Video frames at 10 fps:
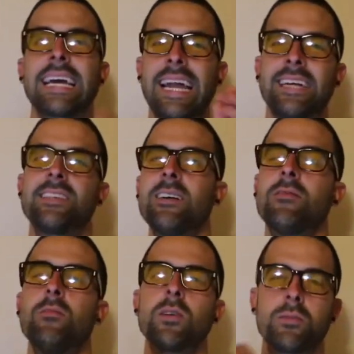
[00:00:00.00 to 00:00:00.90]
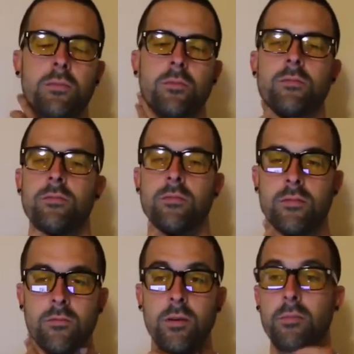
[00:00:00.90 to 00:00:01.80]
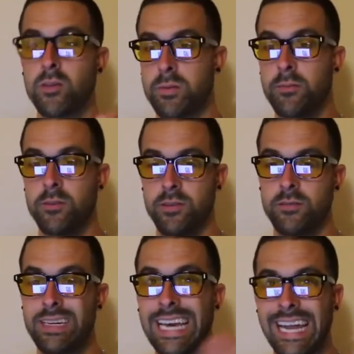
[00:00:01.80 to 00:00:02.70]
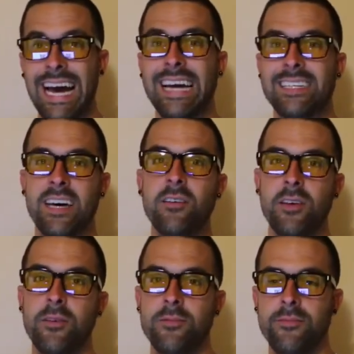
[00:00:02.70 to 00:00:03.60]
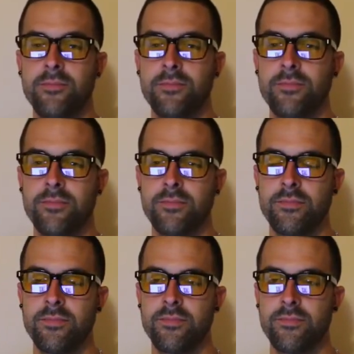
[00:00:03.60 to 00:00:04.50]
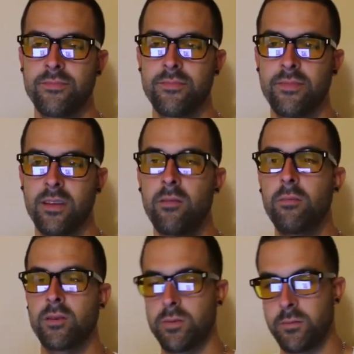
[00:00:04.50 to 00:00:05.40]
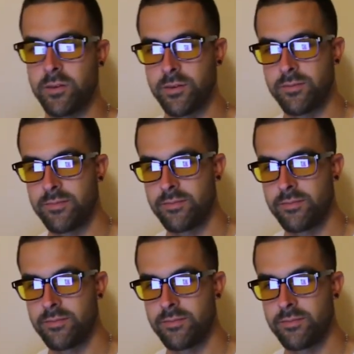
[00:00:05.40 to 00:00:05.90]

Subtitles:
Can I tell you what most people do? Can I tell you what most people do?